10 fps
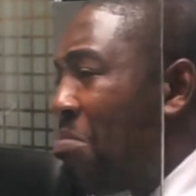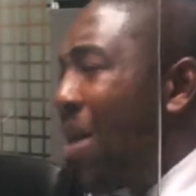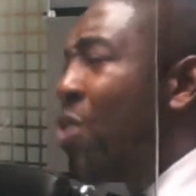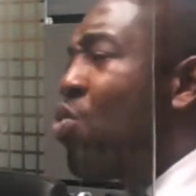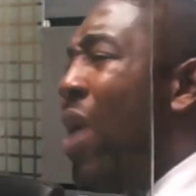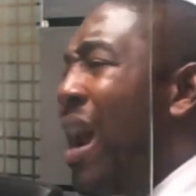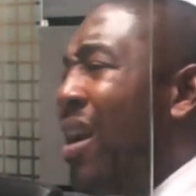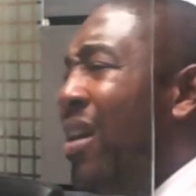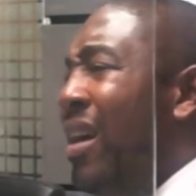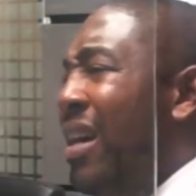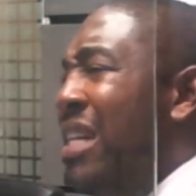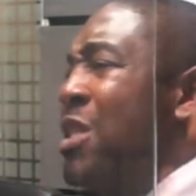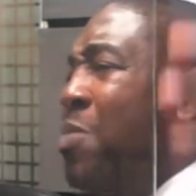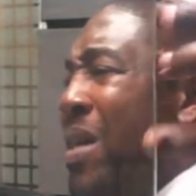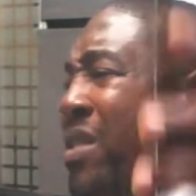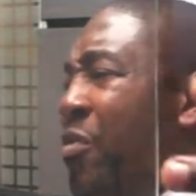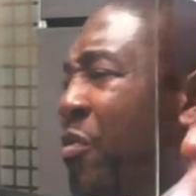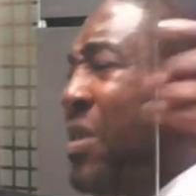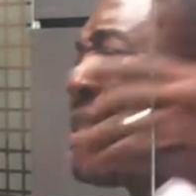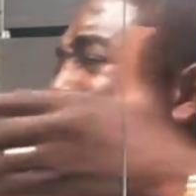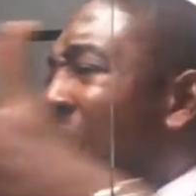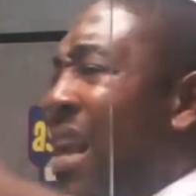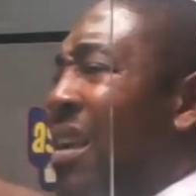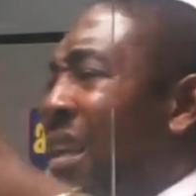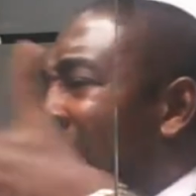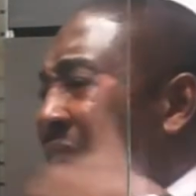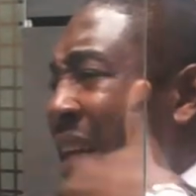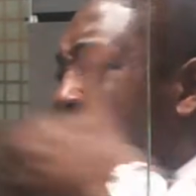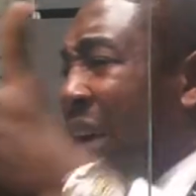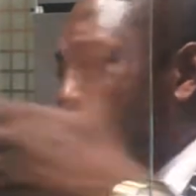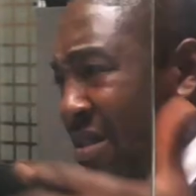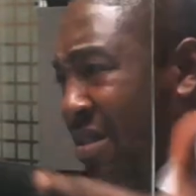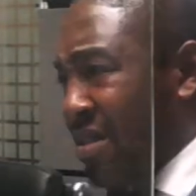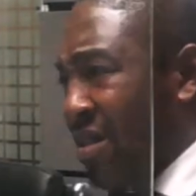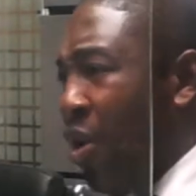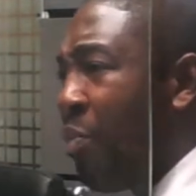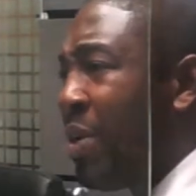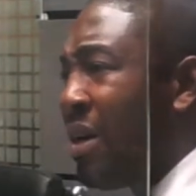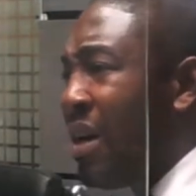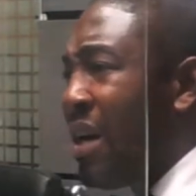manual inspection physical interface. Obi.